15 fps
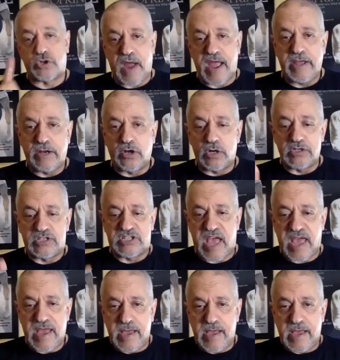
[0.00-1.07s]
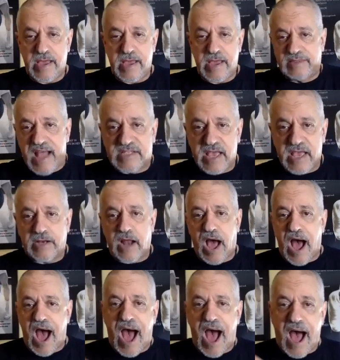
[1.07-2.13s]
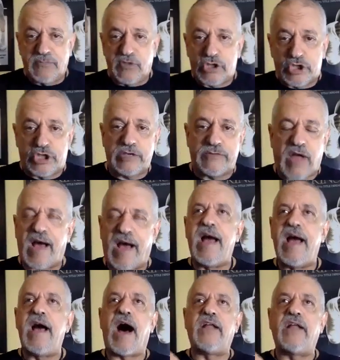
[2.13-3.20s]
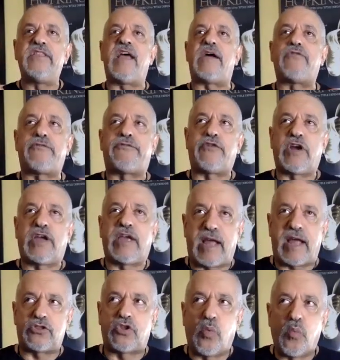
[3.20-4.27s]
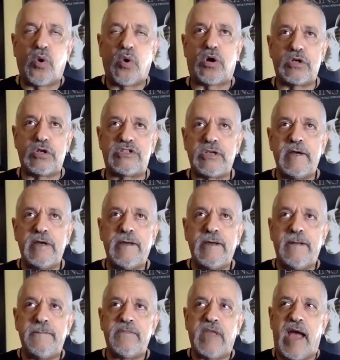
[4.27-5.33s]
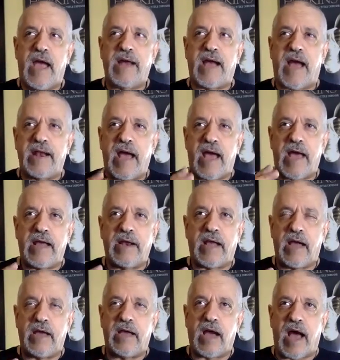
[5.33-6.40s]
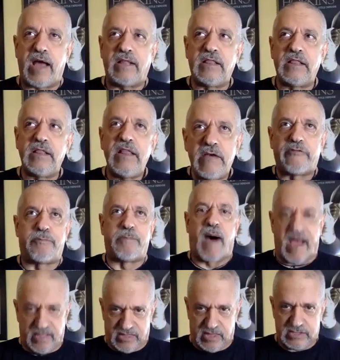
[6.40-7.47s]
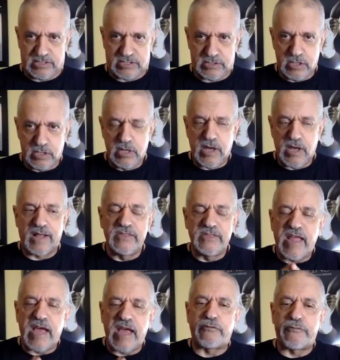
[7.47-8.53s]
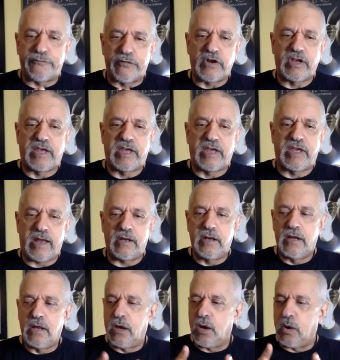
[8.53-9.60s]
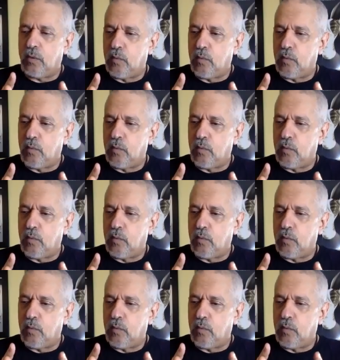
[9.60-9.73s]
the trainer saying, that's it. I'm the chief. I'll never forget the words. And I live by this. I'll never forget